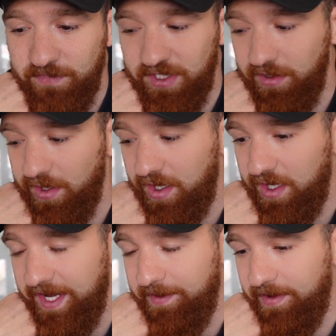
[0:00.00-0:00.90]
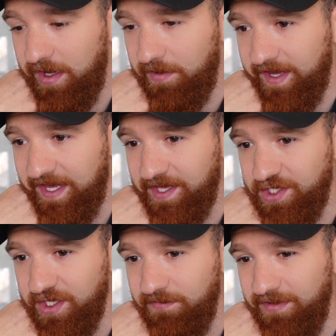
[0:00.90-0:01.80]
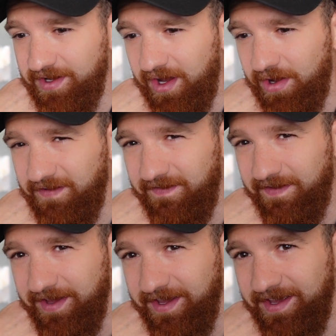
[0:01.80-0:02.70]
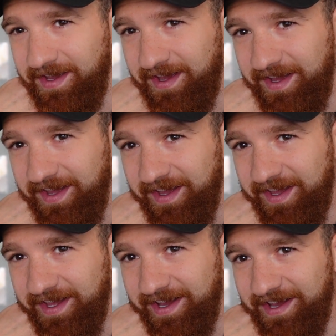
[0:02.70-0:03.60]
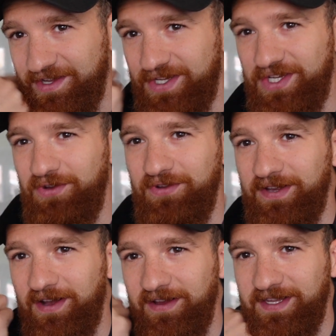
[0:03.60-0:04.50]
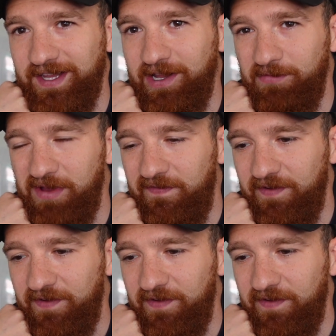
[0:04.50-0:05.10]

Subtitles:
So yeah, anyway, I'm gonna get in the gym and hopefully show you guys a little bit of